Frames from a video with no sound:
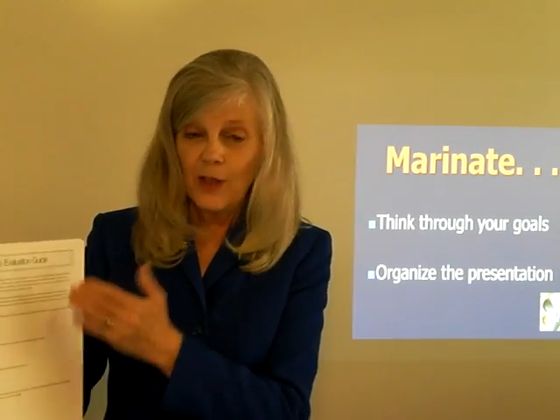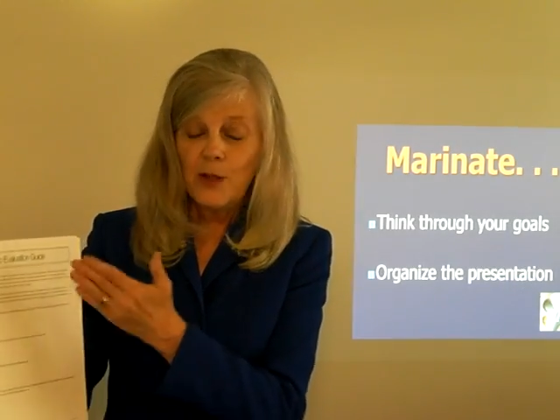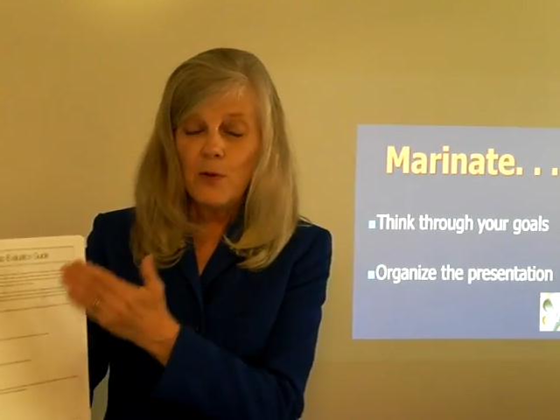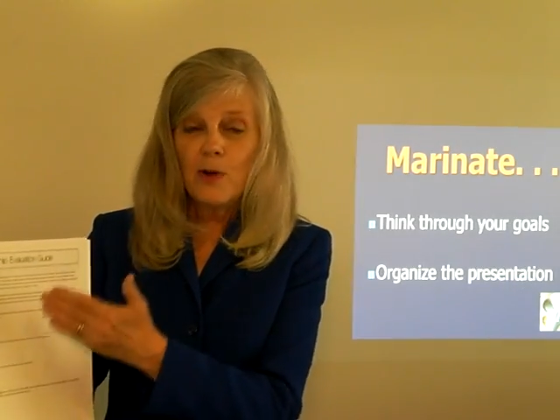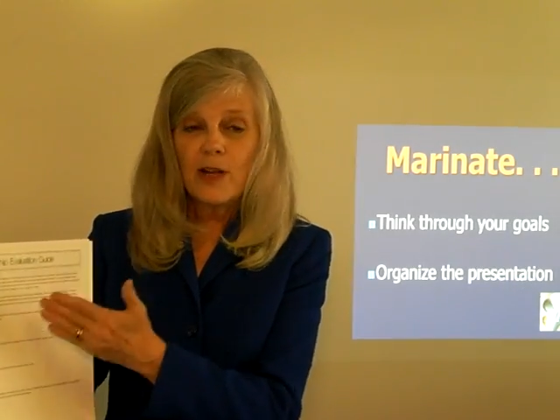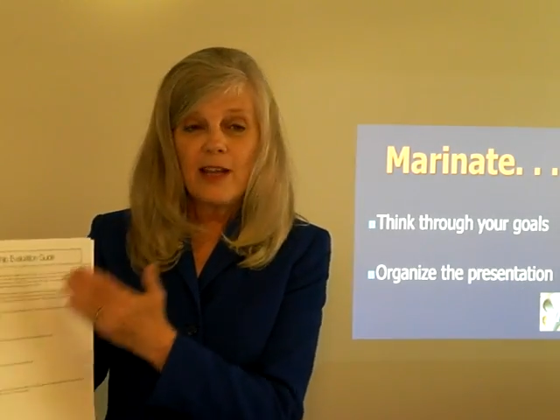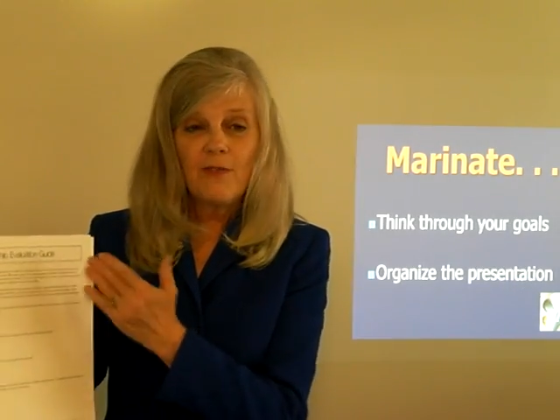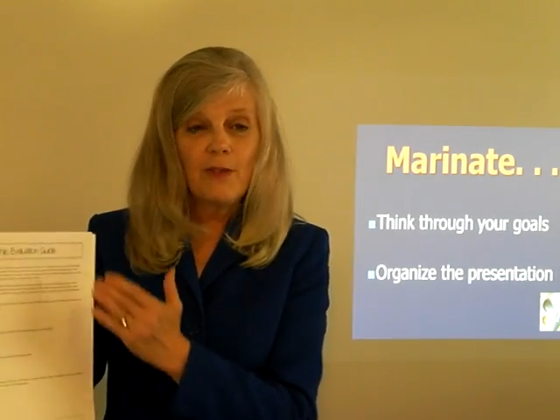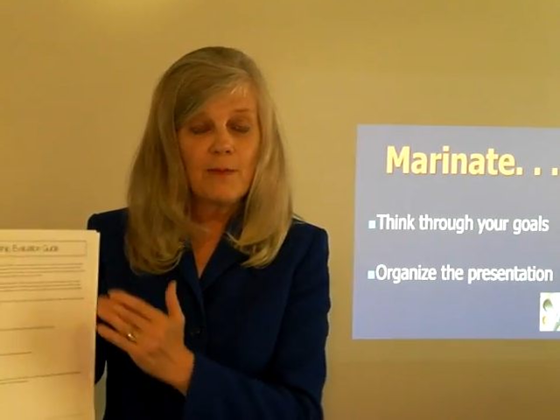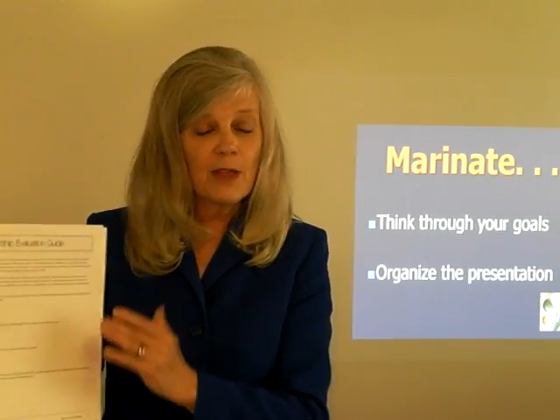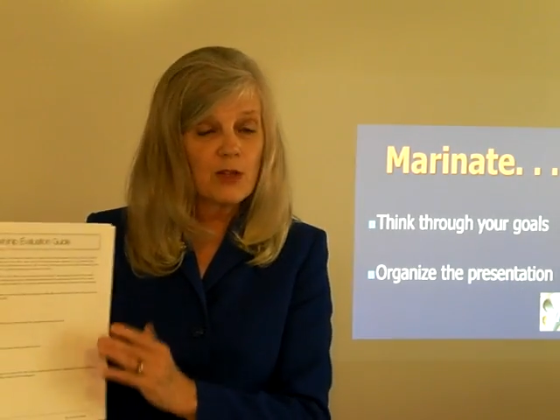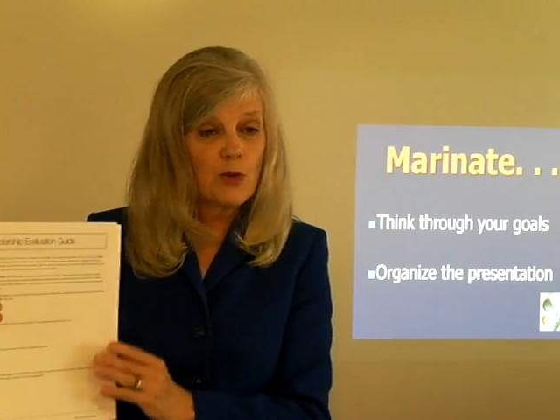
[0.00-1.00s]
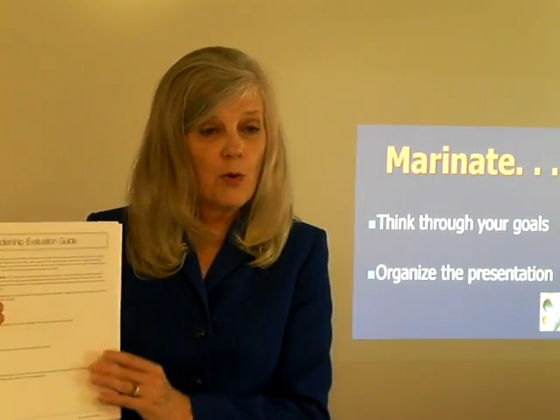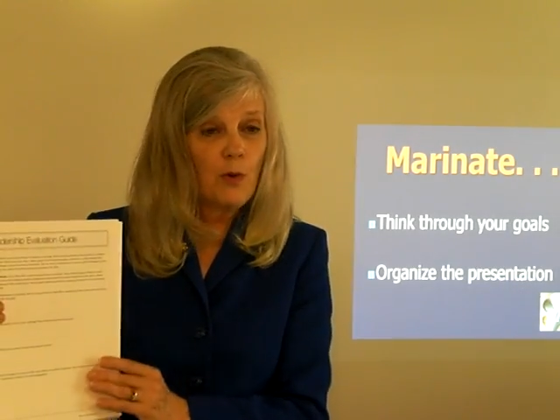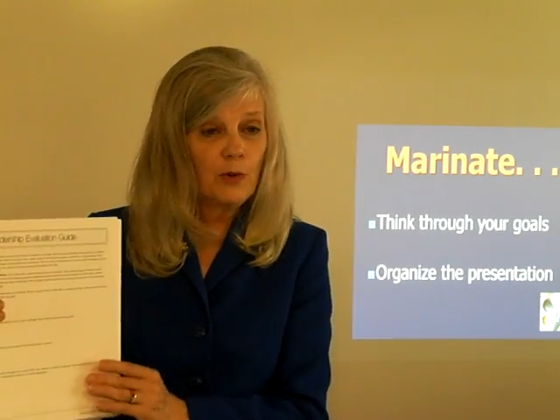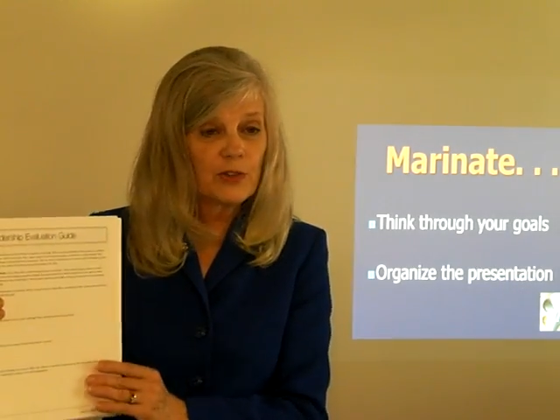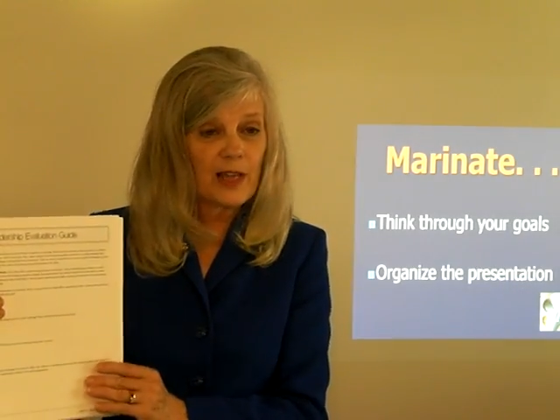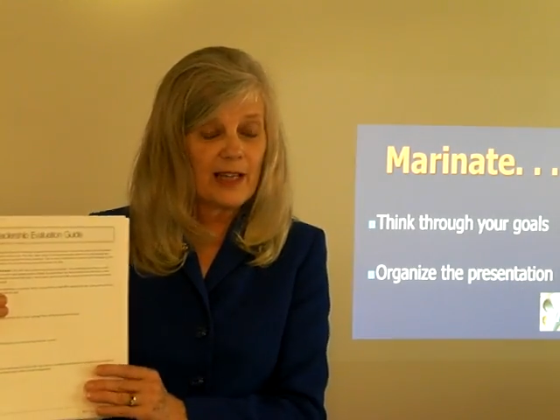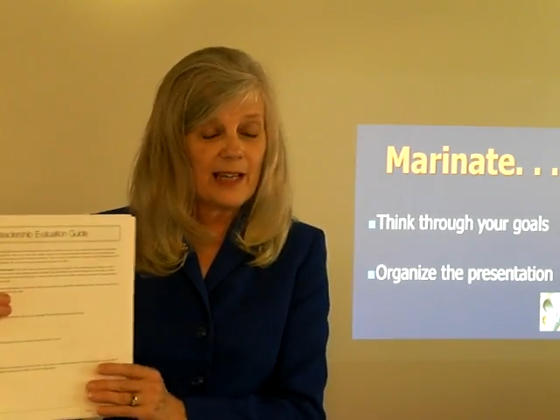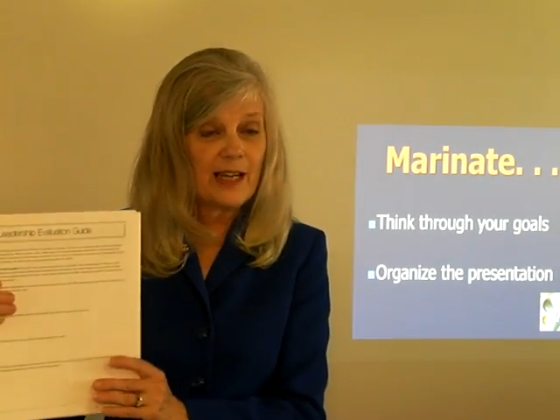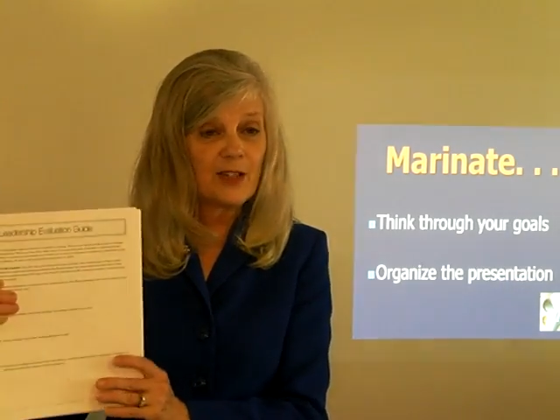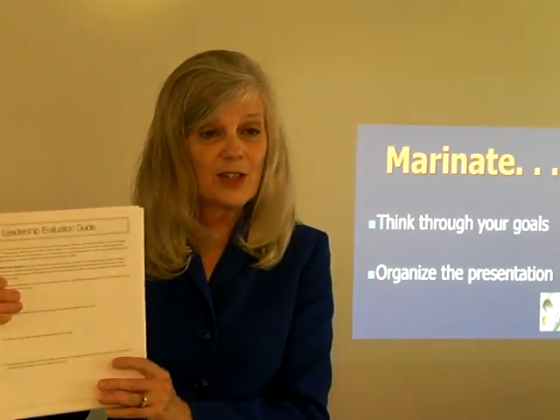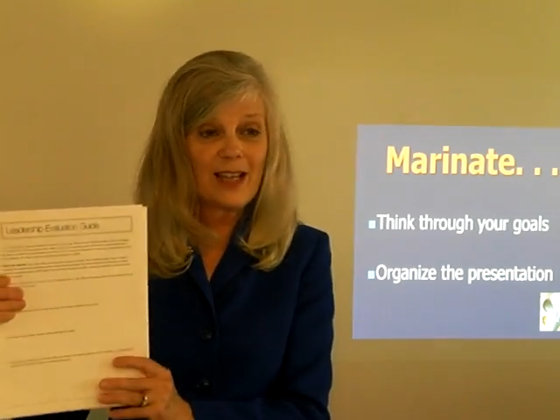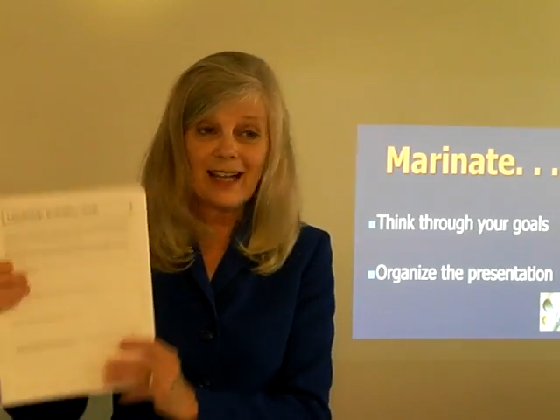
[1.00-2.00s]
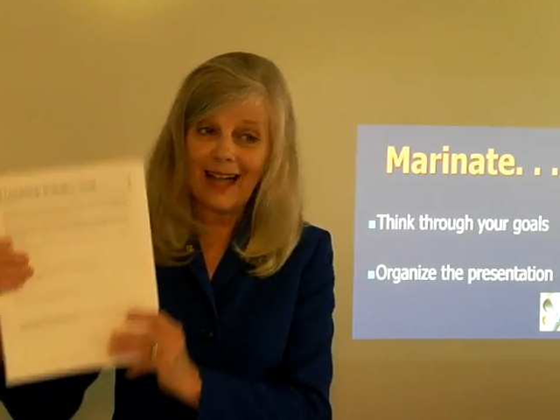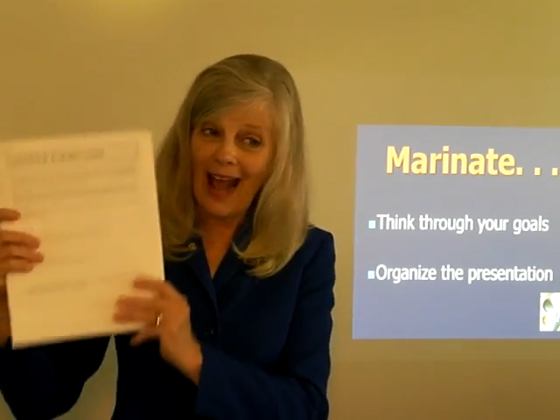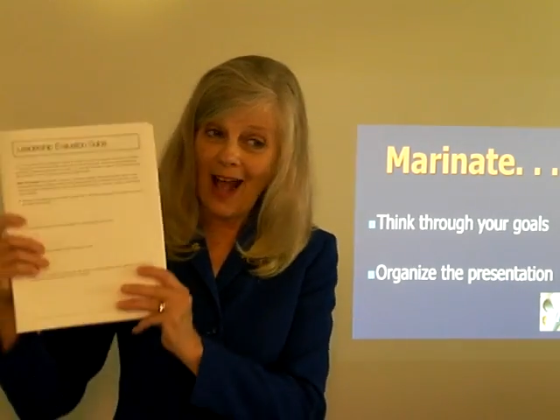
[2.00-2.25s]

you will give them the tools they need to get an